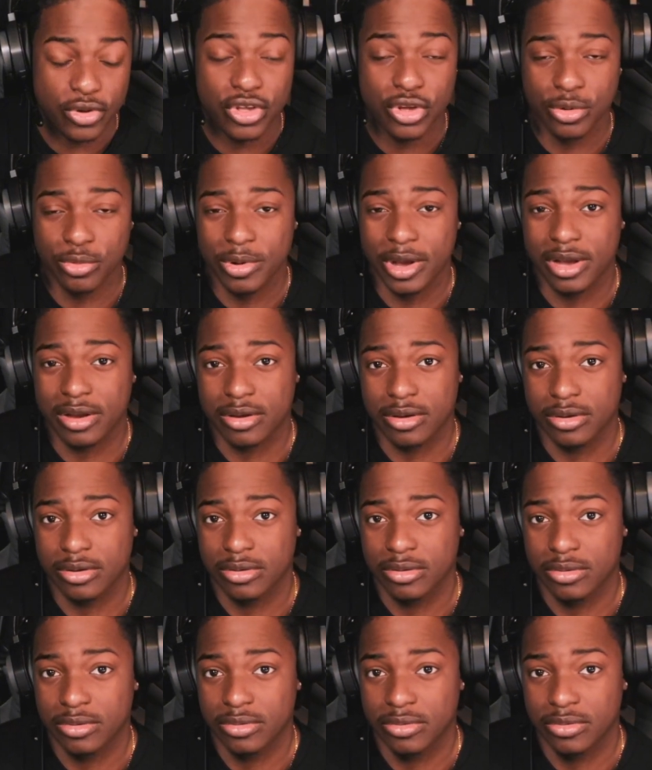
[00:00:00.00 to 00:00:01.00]
your
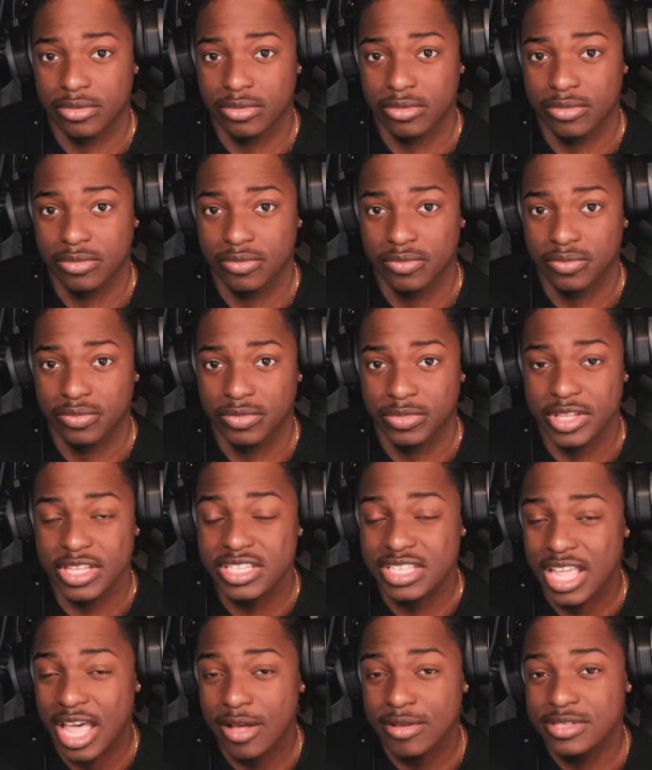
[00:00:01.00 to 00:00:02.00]
record.
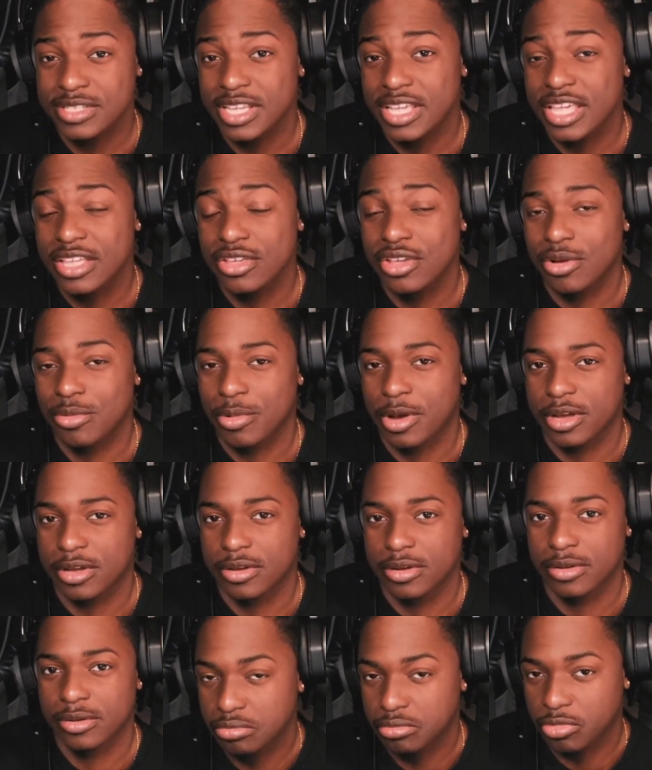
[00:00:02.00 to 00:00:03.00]
This counts in your
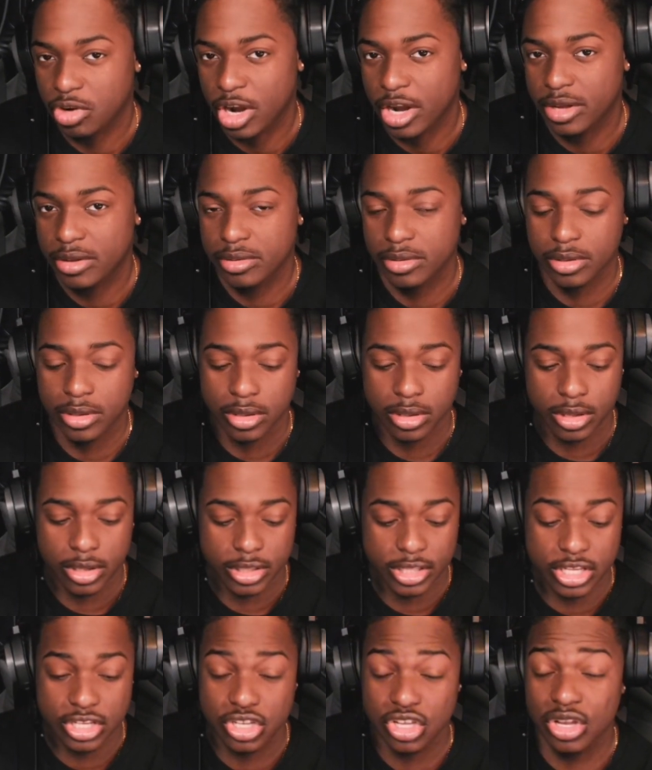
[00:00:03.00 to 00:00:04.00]
record, right?
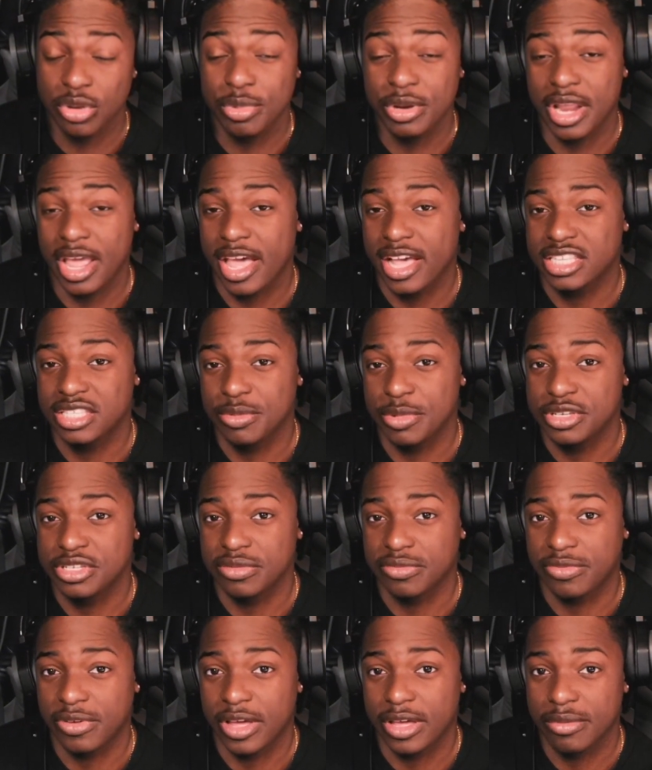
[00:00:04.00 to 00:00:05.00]
This could have been an
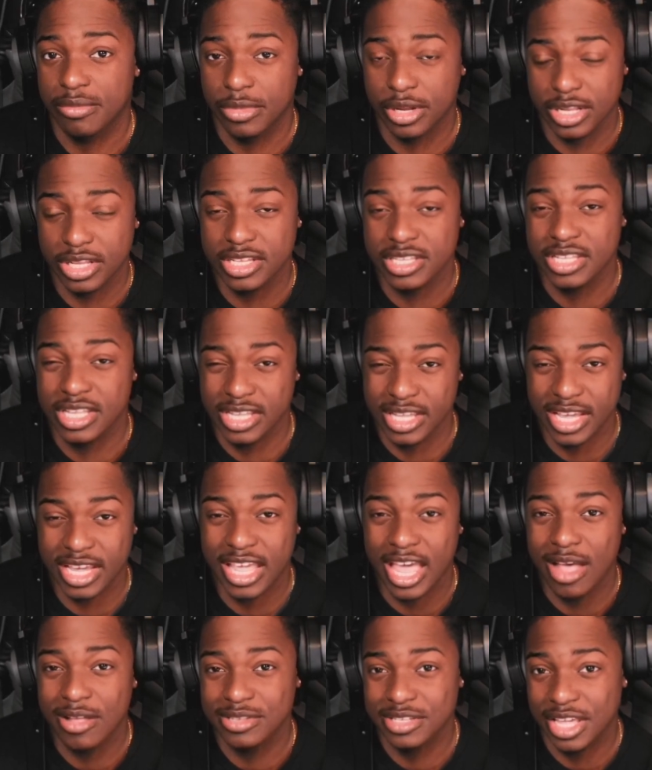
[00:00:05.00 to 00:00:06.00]
exhibition fight, but it
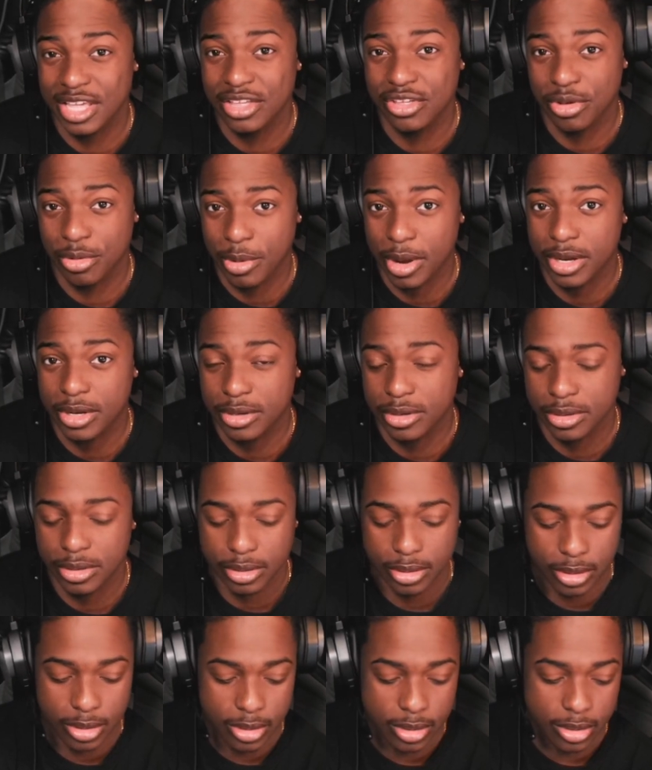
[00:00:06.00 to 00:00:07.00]
counts in your
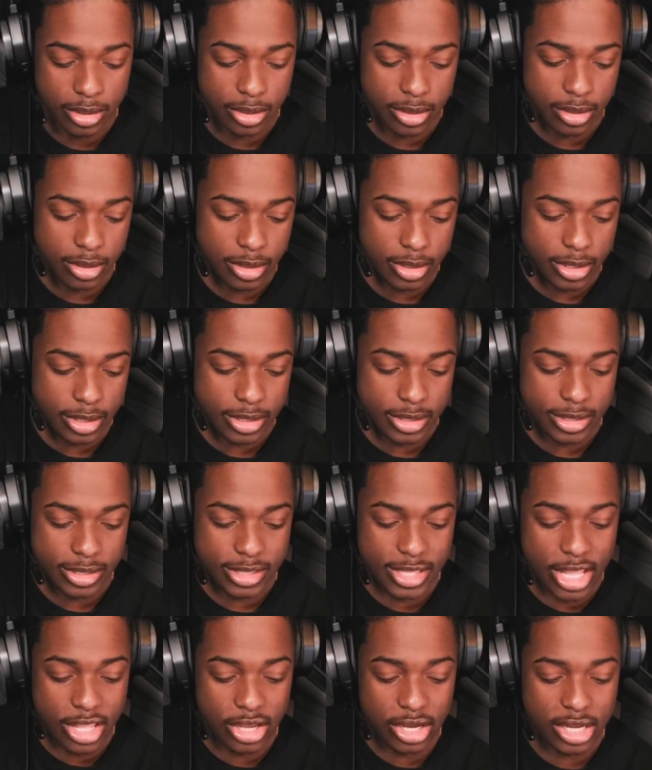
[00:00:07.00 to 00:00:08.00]
record.
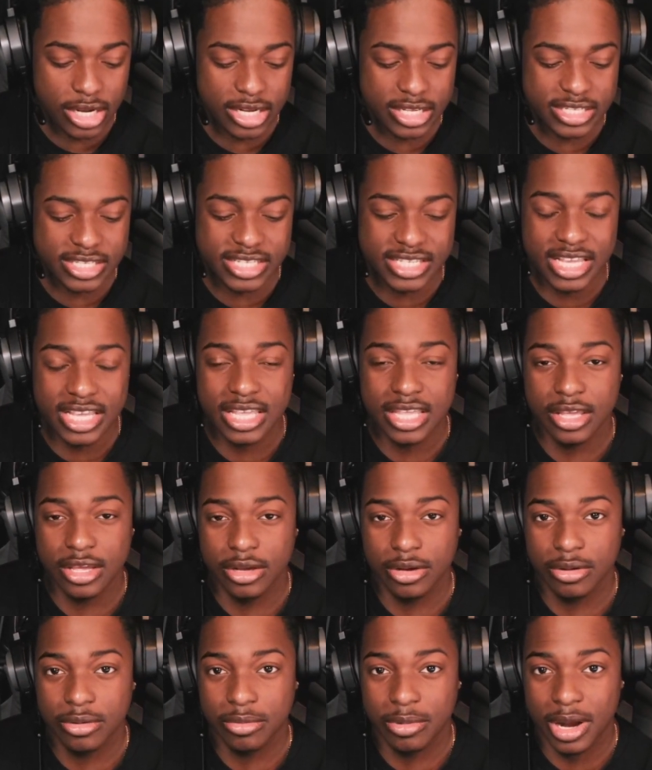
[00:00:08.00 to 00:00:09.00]
Then you're going to sit
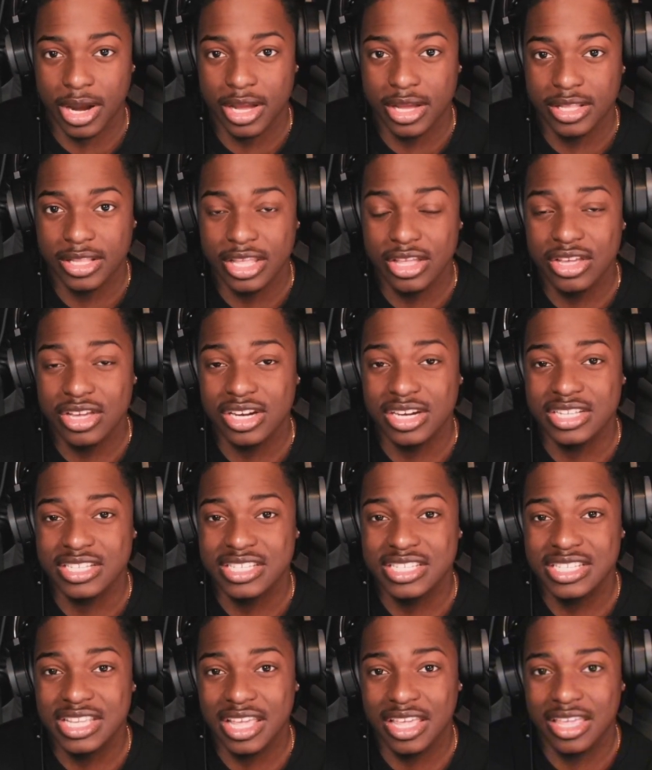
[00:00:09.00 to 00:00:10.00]
here, right? Then you're going to
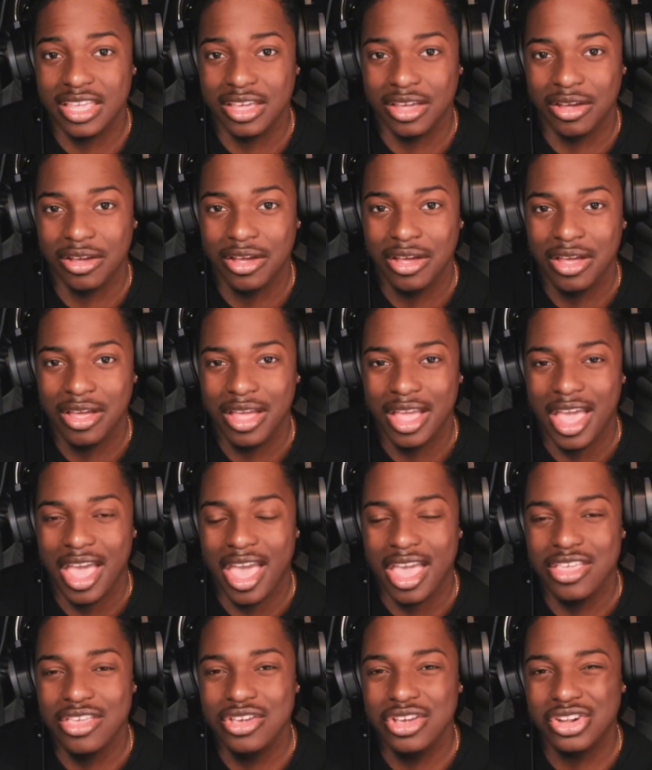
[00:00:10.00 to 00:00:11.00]
sit here
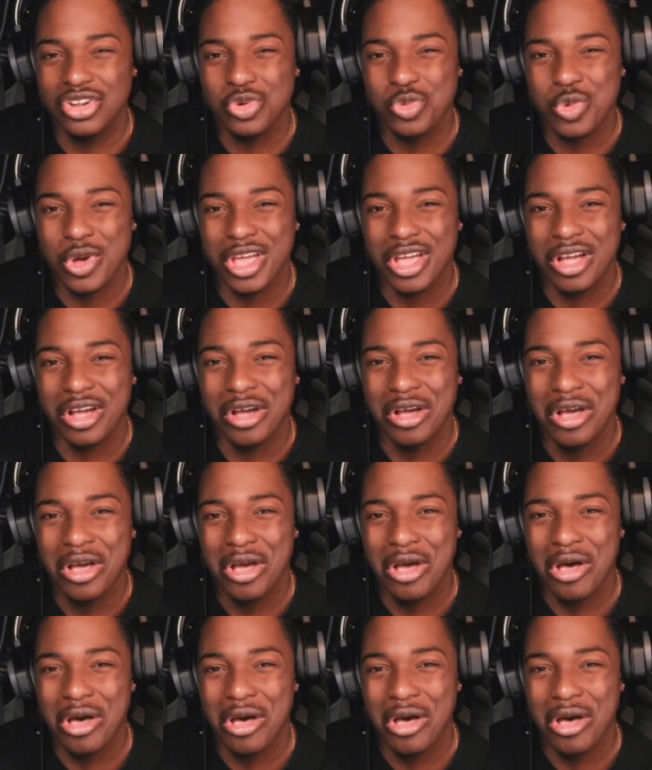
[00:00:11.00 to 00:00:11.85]
and you're going to wear